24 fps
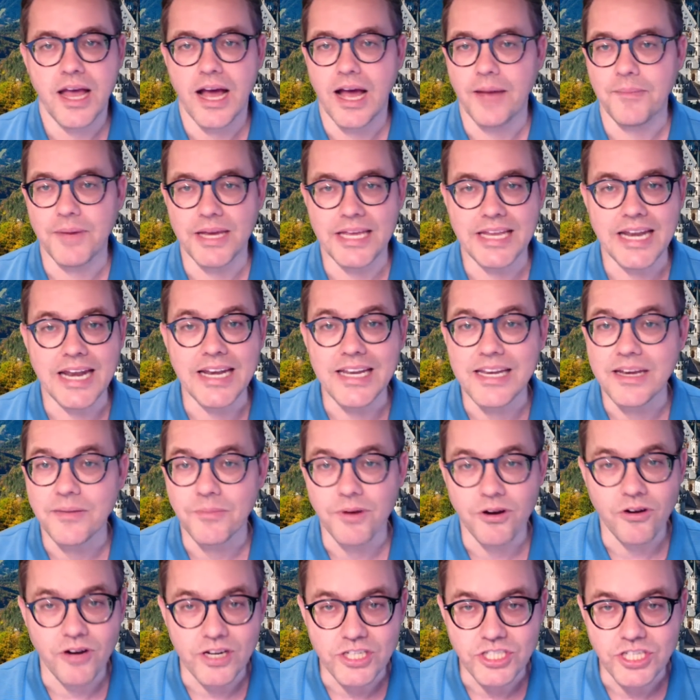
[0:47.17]
I'm a Canadian
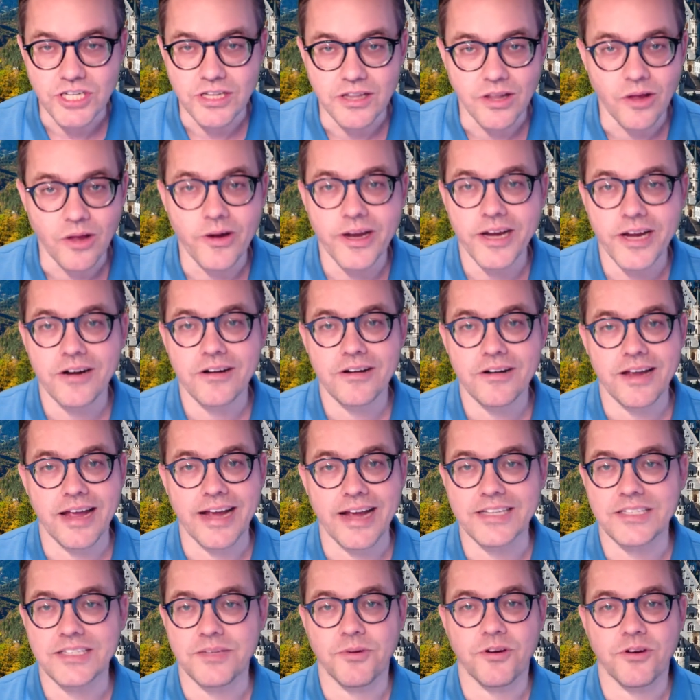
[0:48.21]
immigration lawyer,
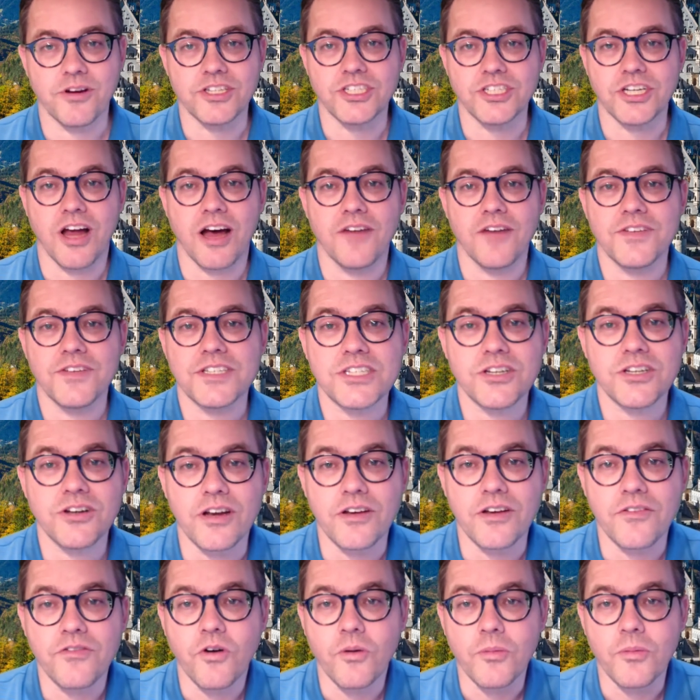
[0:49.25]
ex-immigration officer,
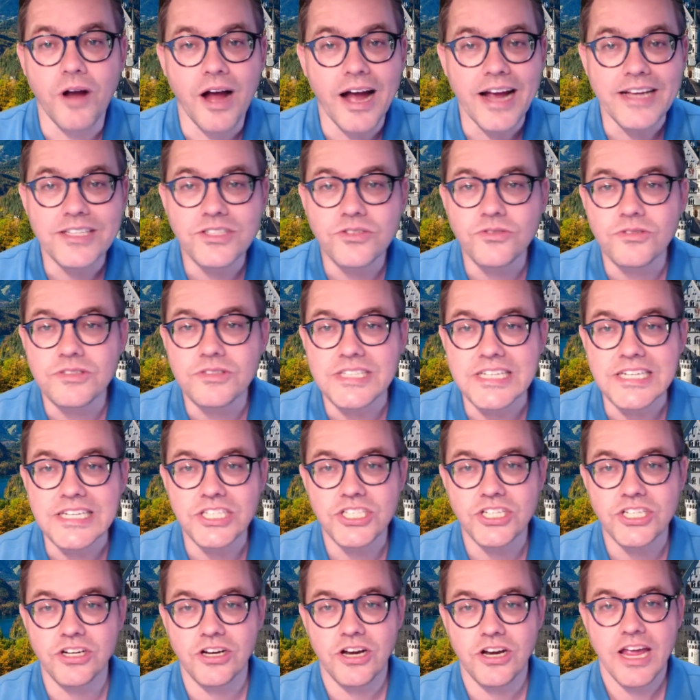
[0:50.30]
and former high school
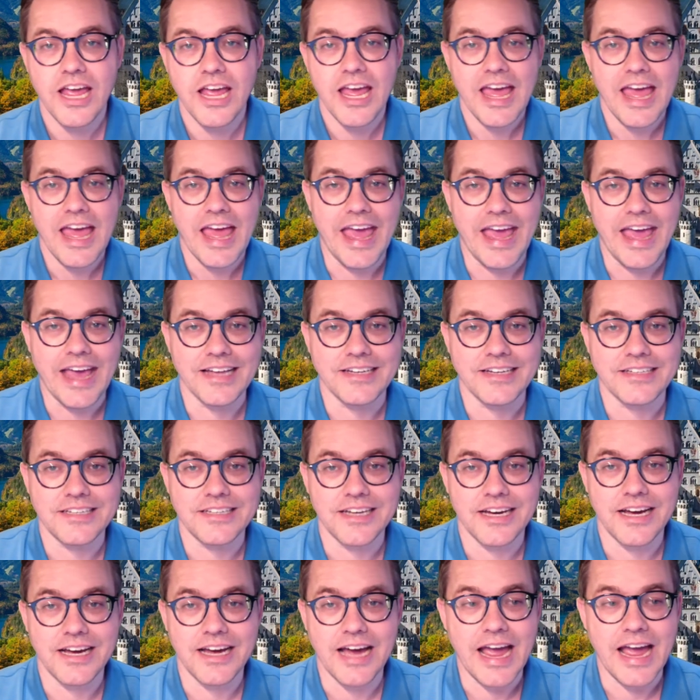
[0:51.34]
teacher. And
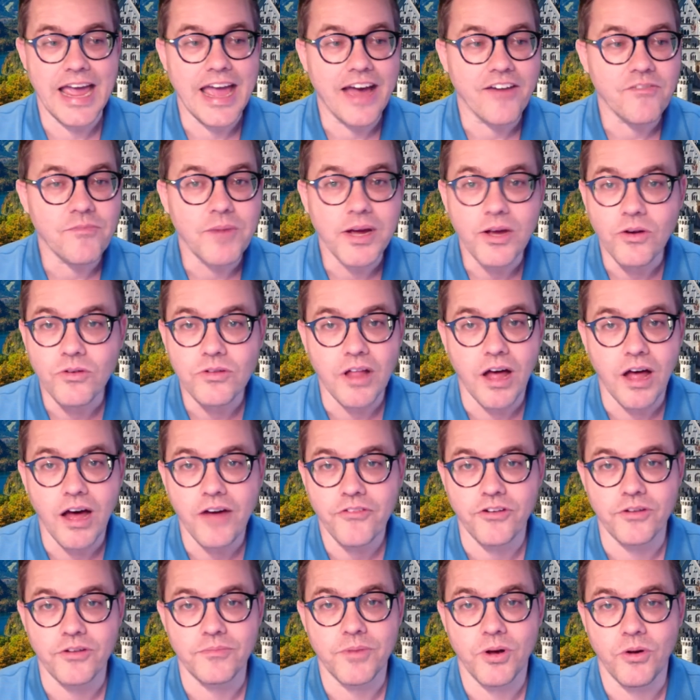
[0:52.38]
uh, I have my own law
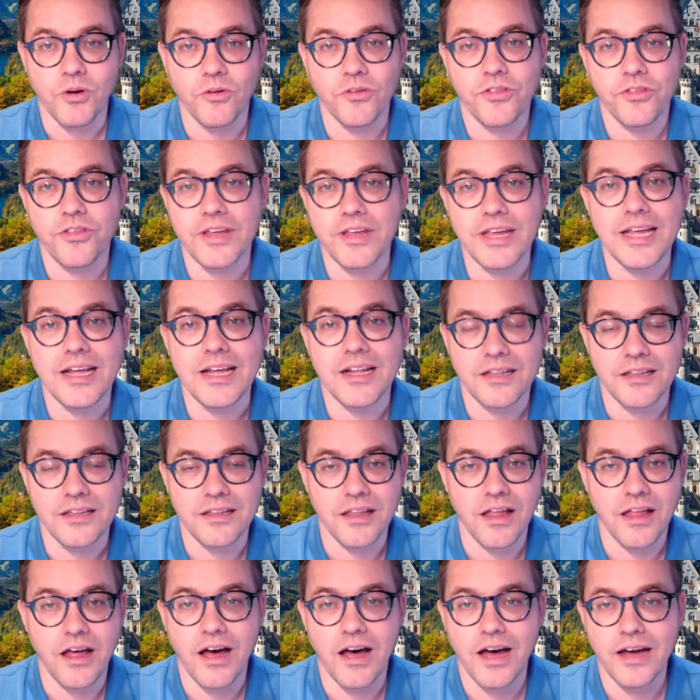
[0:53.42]
firm, Holthe
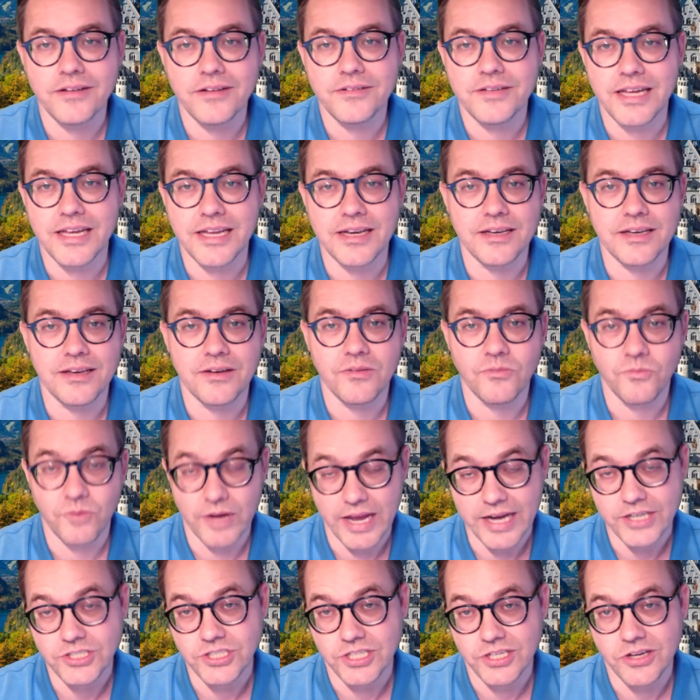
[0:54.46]
Law, and we
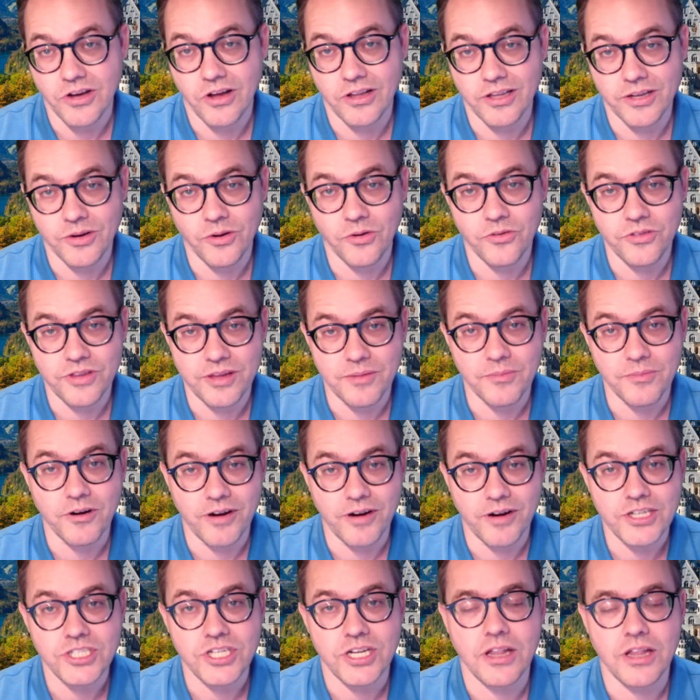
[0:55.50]
actually call it Holthe
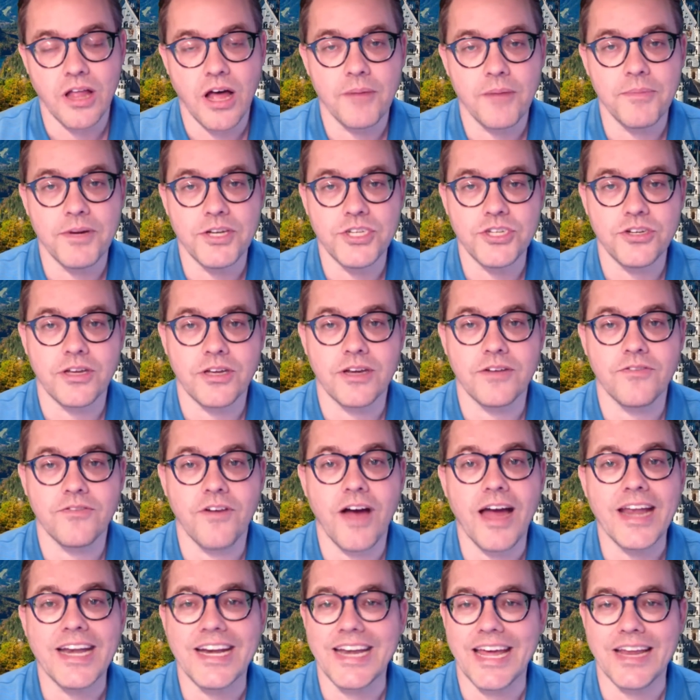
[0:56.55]
Immigration Law, but you can
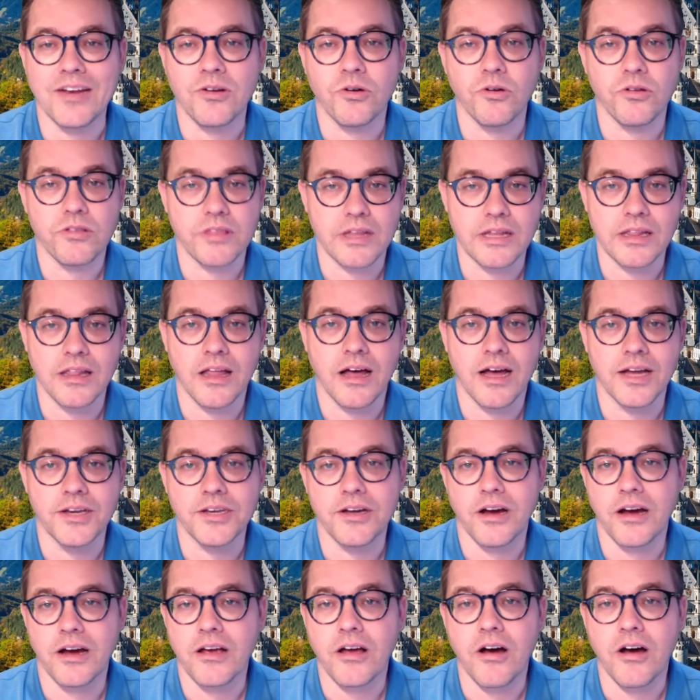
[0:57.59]
find it at holthe law
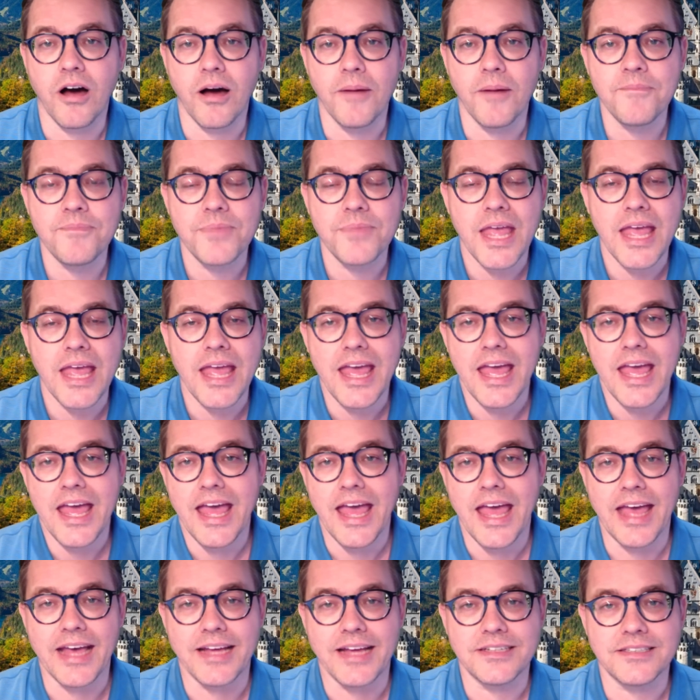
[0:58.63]
dot com.
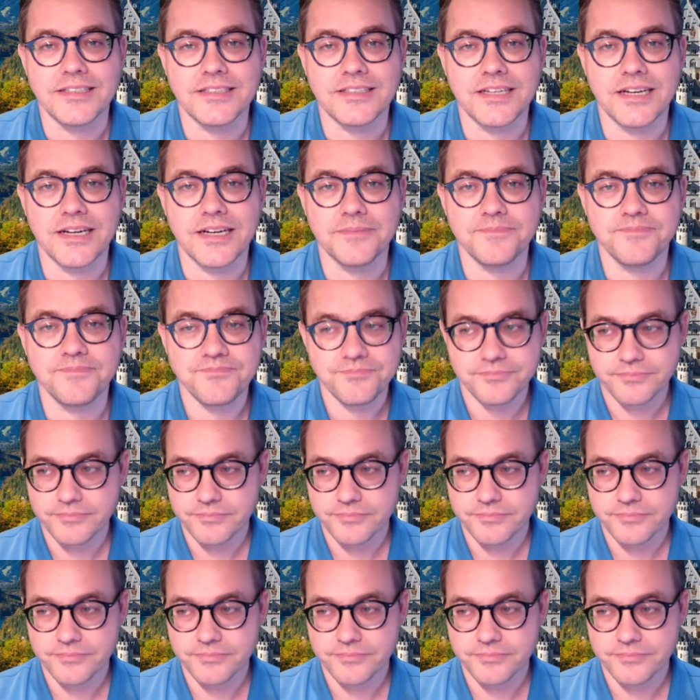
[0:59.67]
And um,